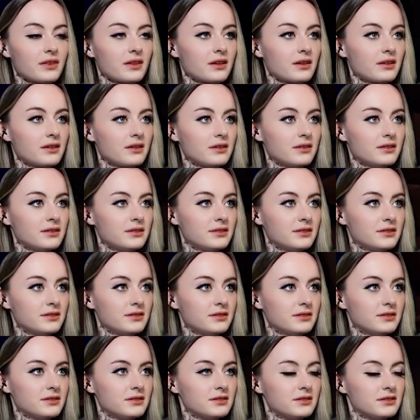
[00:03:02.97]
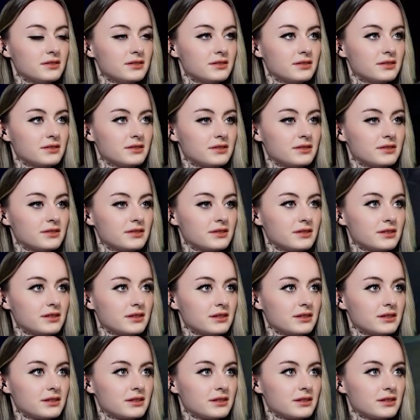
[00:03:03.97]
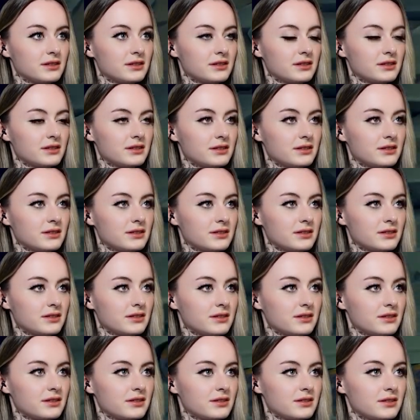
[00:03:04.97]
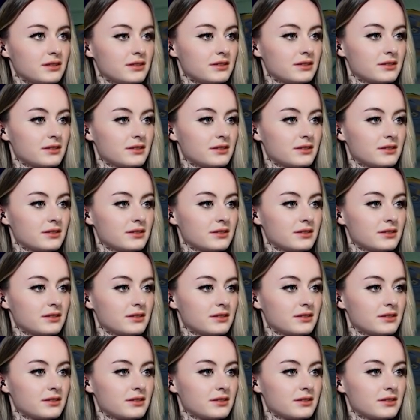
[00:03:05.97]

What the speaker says: [no speech]